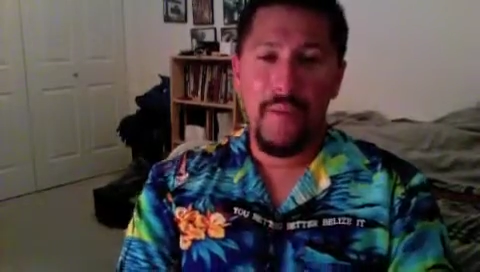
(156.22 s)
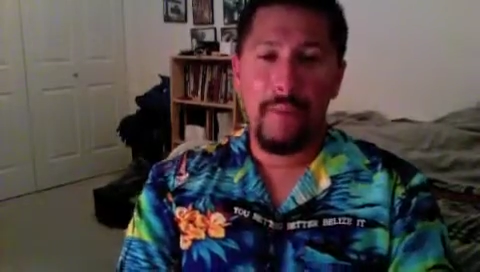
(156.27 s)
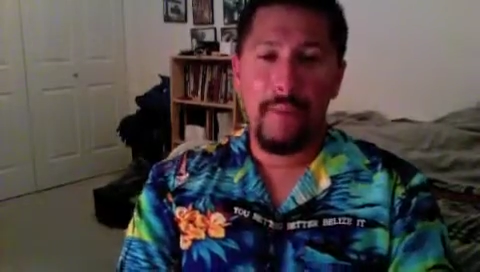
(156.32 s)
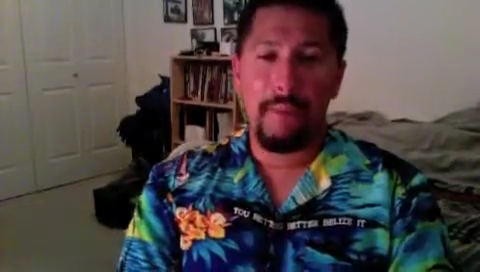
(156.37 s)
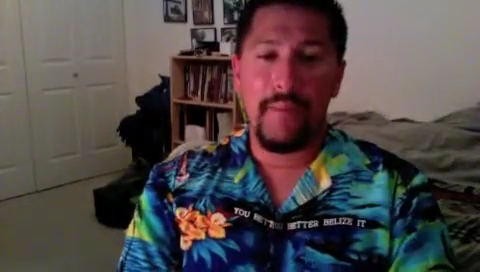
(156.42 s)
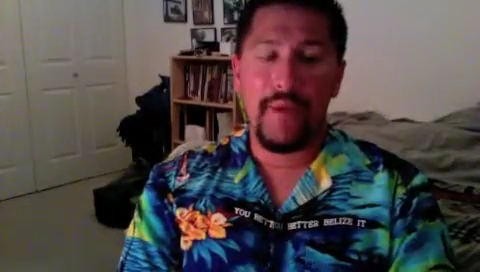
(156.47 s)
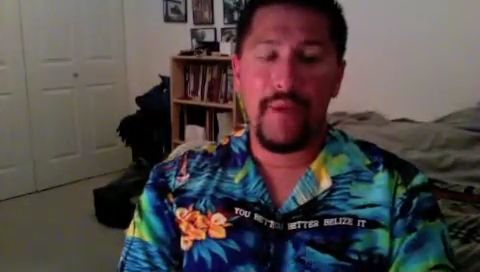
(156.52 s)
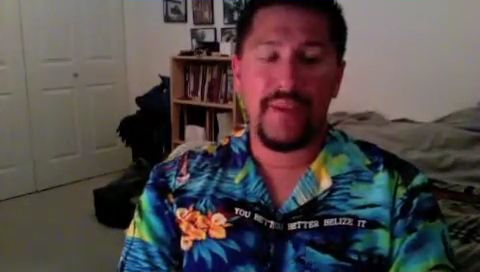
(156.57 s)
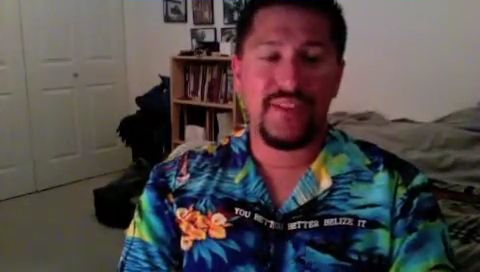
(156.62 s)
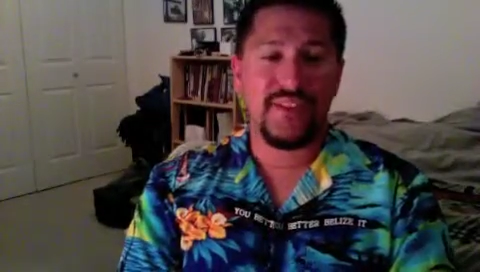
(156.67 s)

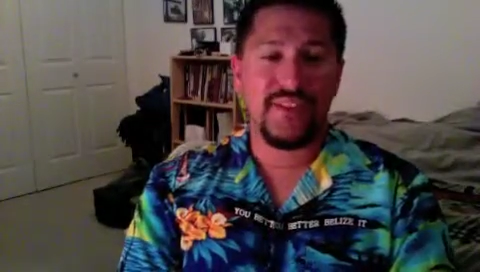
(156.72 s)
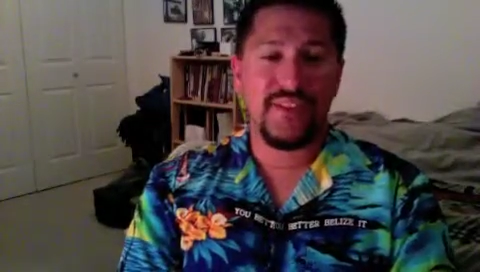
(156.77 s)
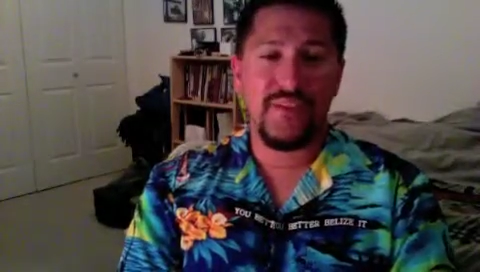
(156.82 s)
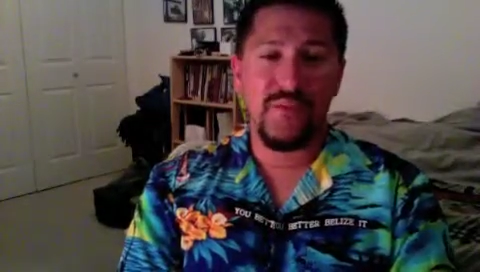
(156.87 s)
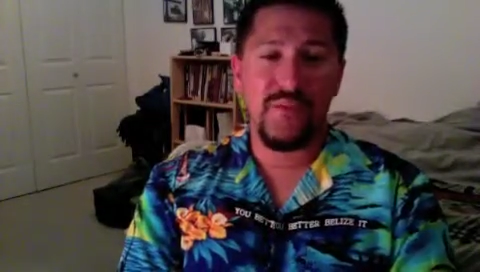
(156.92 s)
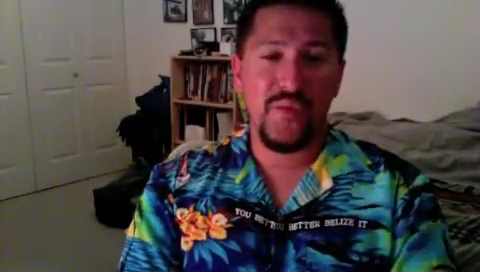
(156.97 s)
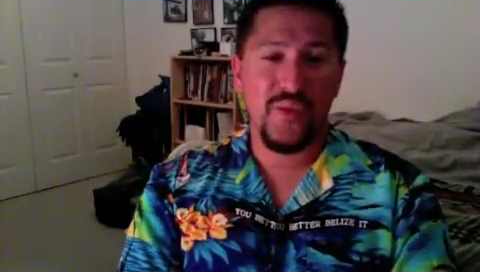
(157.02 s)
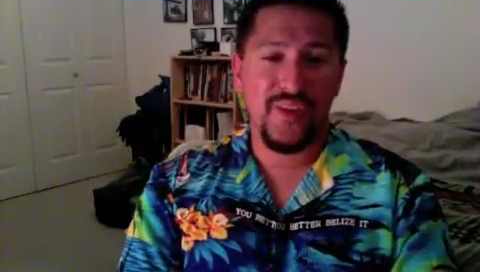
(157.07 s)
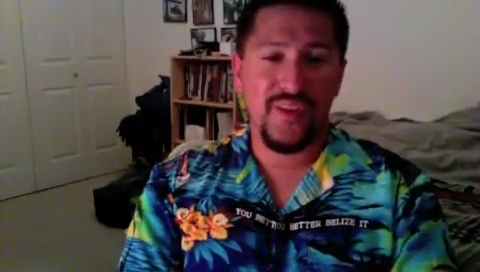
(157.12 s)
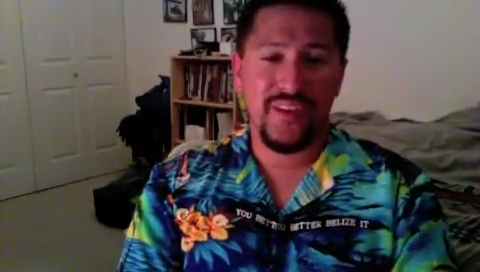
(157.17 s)
But
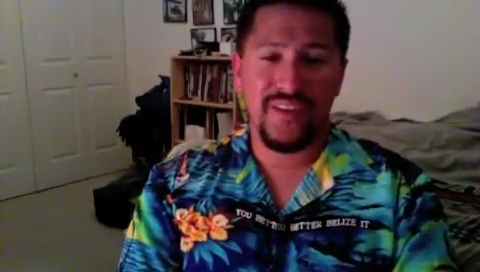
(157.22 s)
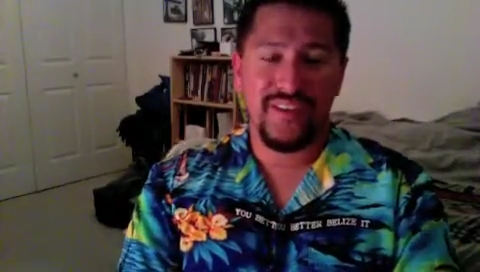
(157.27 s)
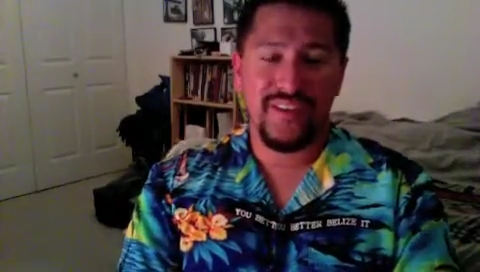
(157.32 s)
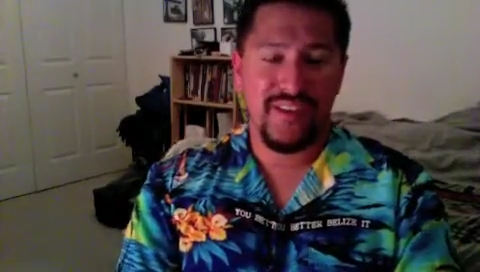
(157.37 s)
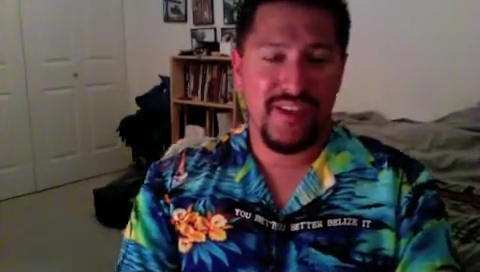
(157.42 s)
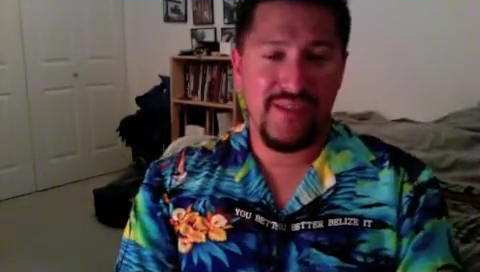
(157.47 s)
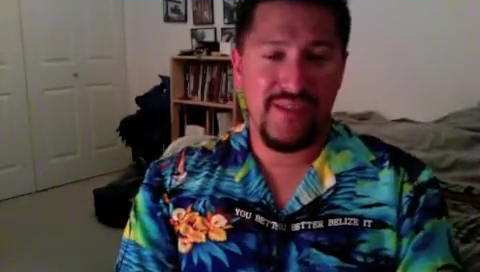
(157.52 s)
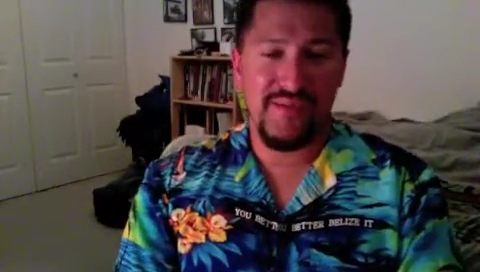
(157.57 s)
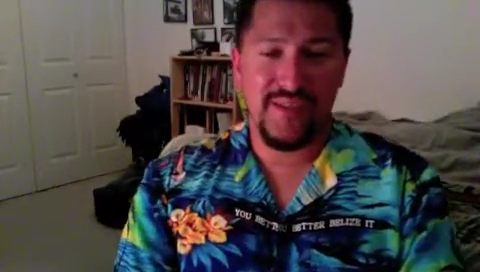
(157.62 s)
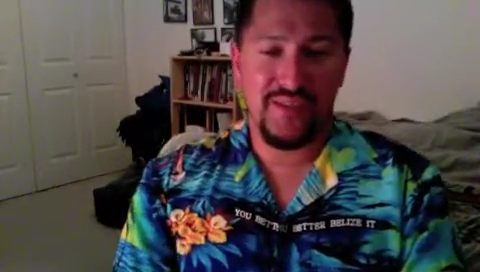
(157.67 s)
somewhere
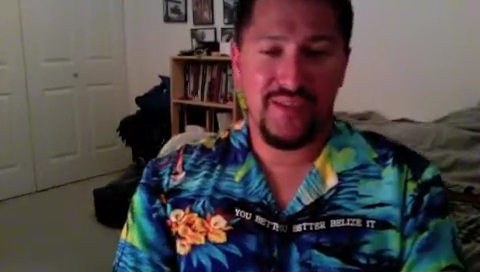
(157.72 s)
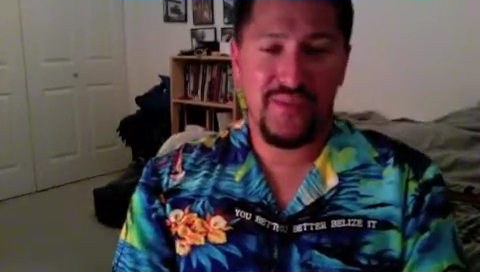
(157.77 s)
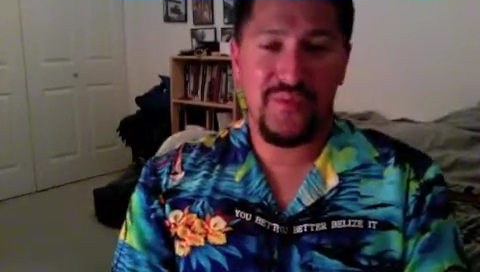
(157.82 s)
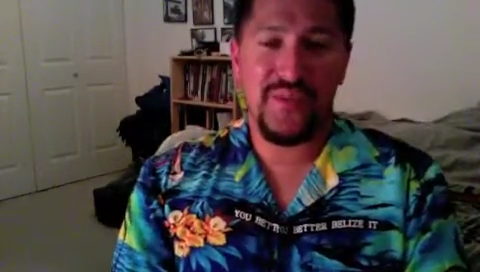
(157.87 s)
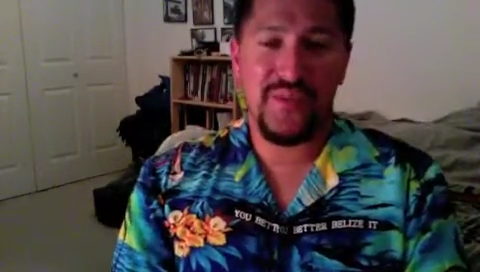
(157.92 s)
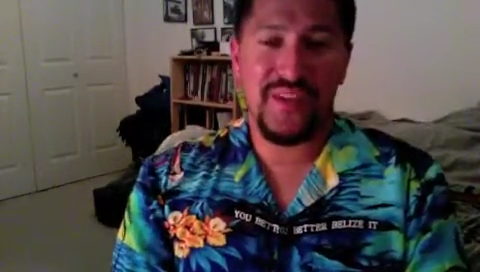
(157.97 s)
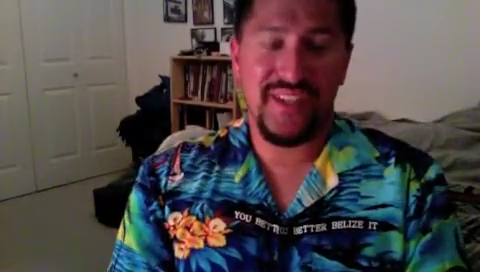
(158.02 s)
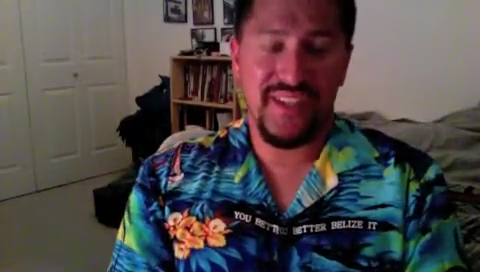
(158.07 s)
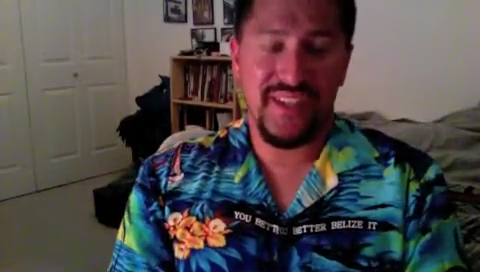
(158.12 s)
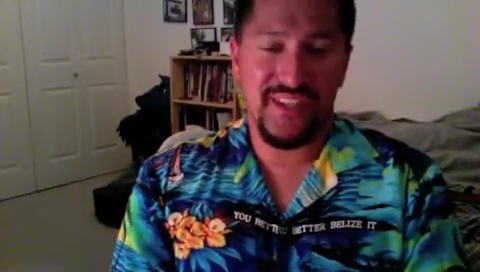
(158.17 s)
in
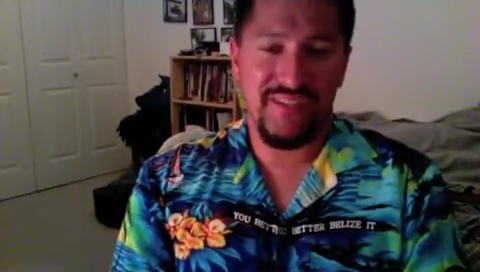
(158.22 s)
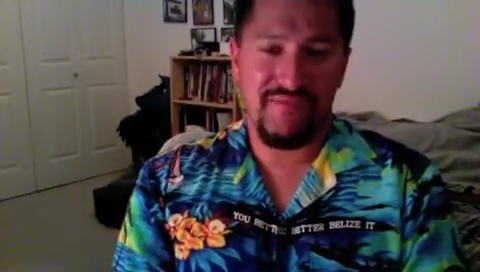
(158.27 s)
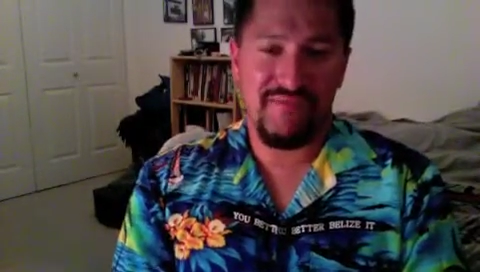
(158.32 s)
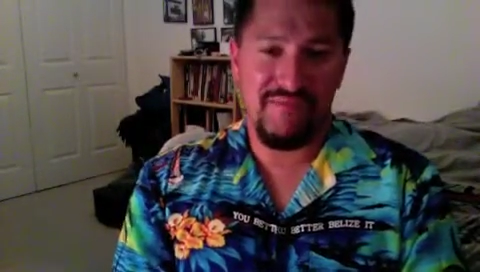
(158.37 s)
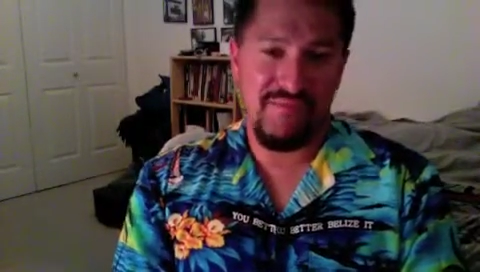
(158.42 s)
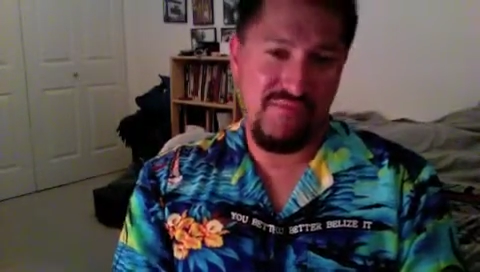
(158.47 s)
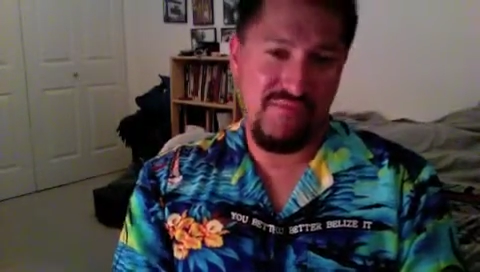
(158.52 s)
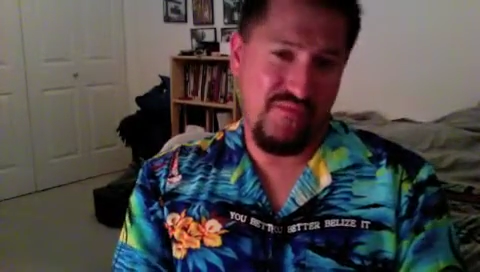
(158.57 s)
between